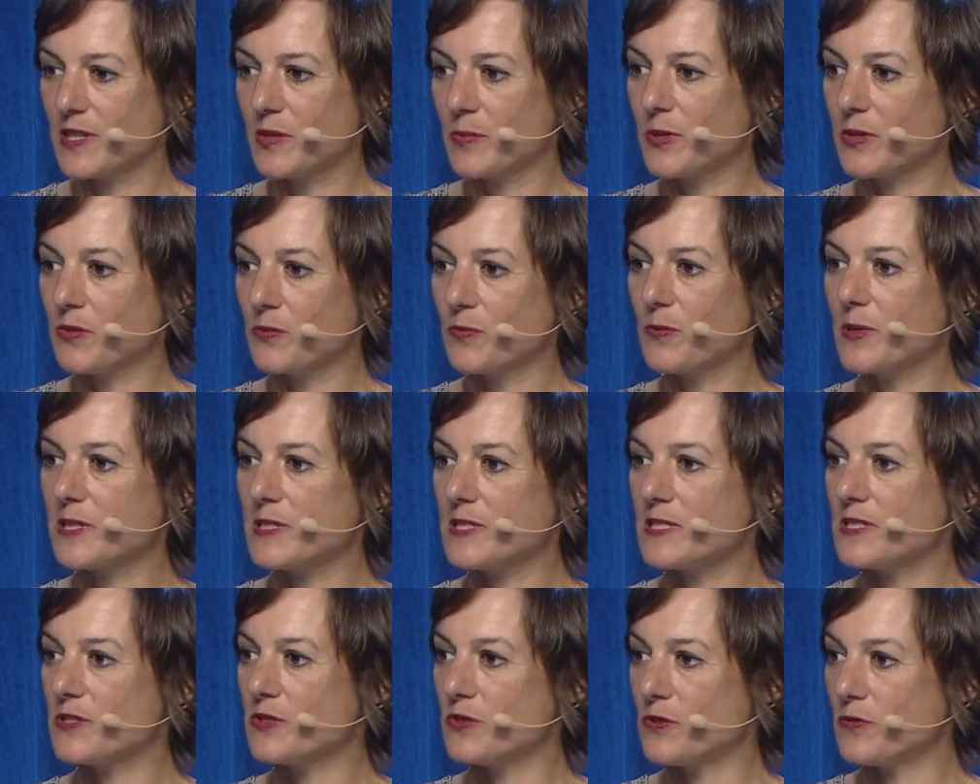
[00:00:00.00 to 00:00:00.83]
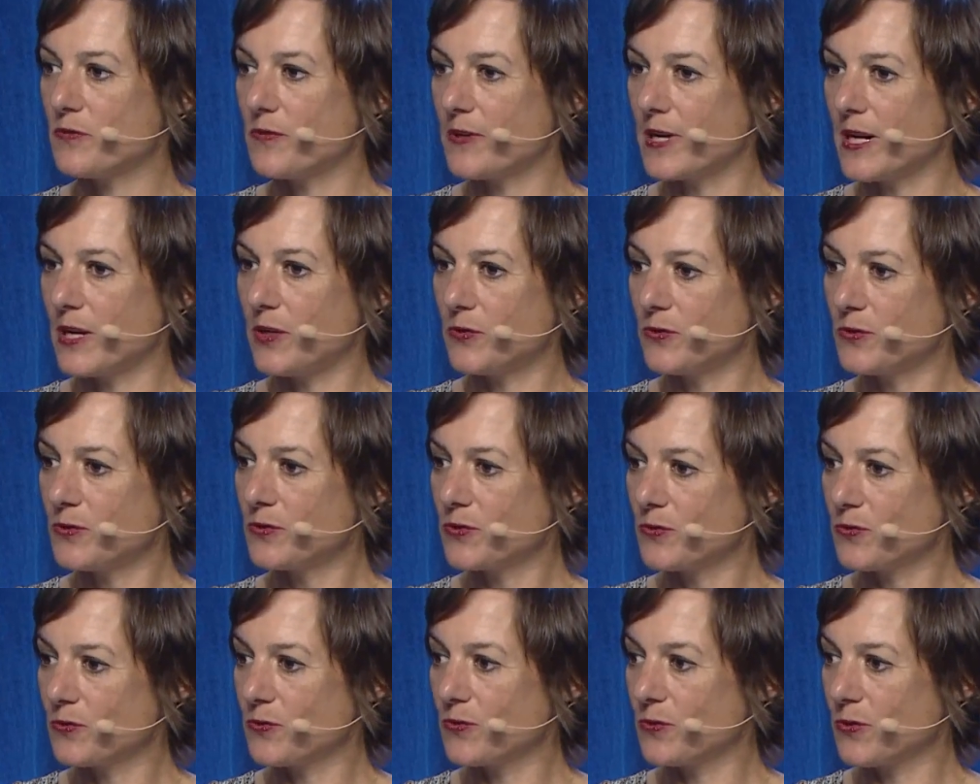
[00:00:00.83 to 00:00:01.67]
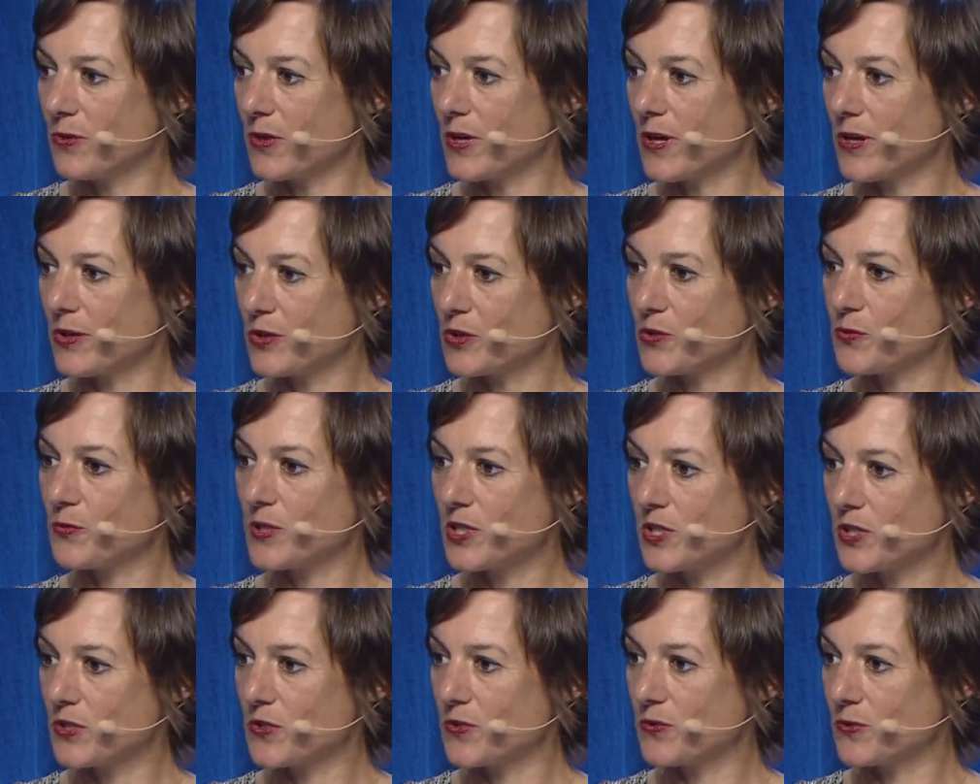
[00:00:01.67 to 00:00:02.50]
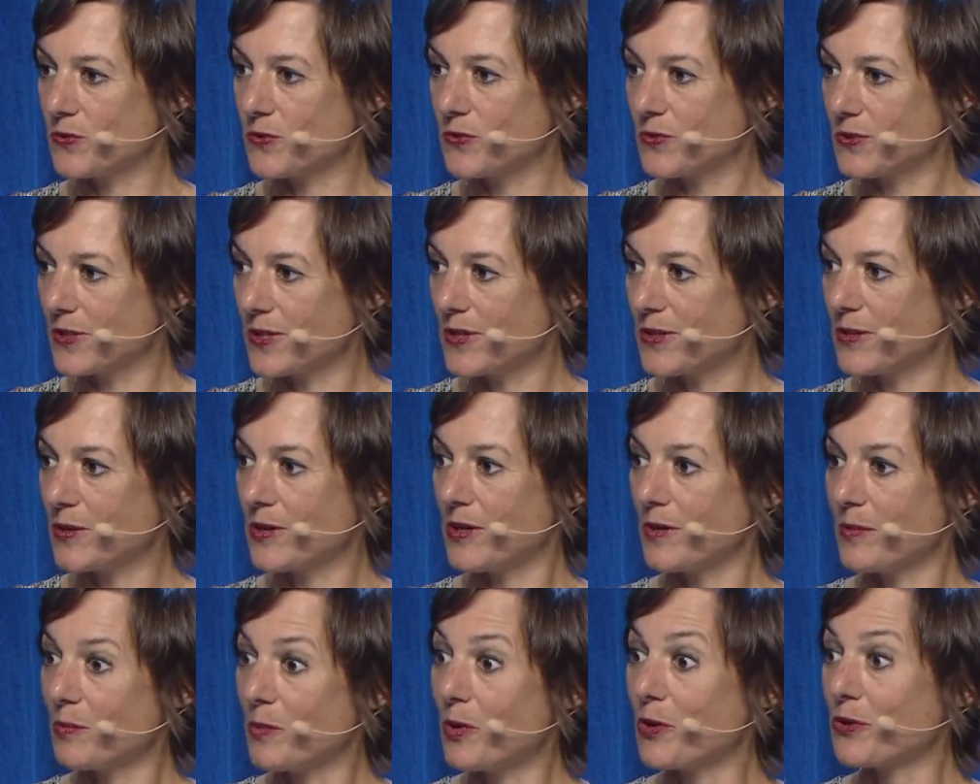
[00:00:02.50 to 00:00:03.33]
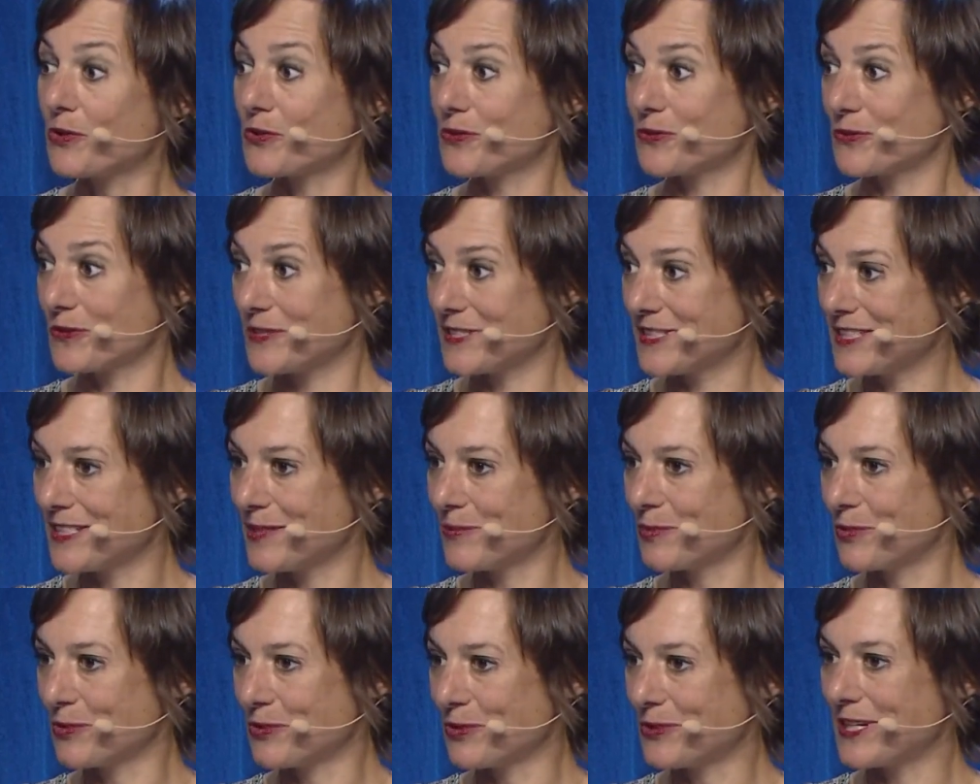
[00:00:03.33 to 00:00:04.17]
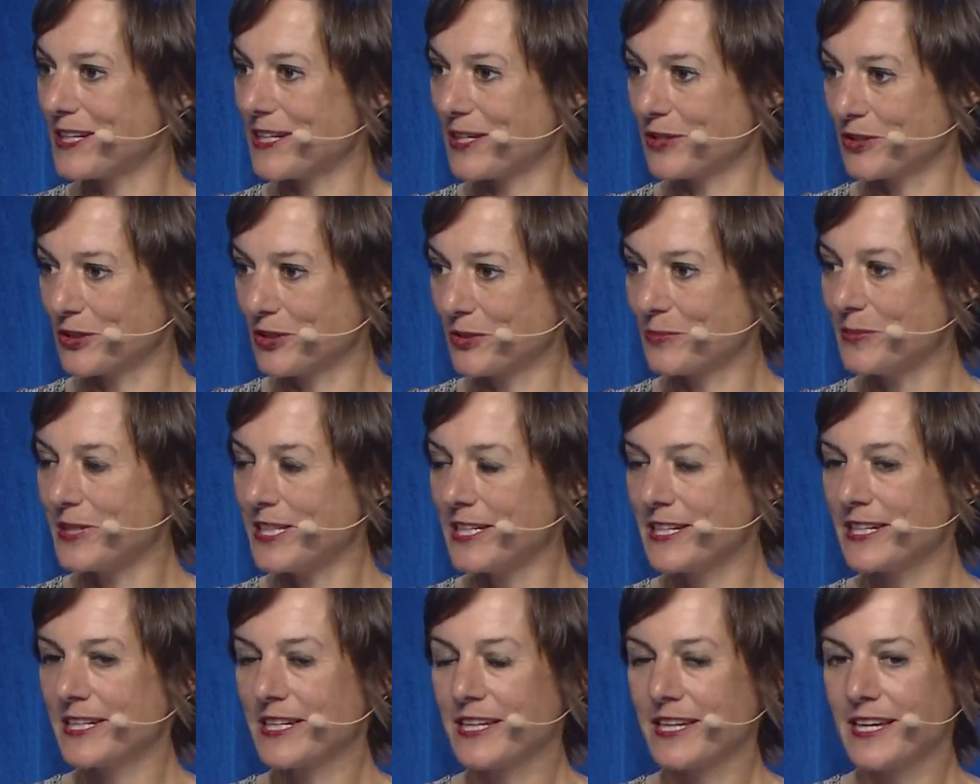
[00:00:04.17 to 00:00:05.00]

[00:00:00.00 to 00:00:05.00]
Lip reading: about what is the value to switch to a more sustainable economy.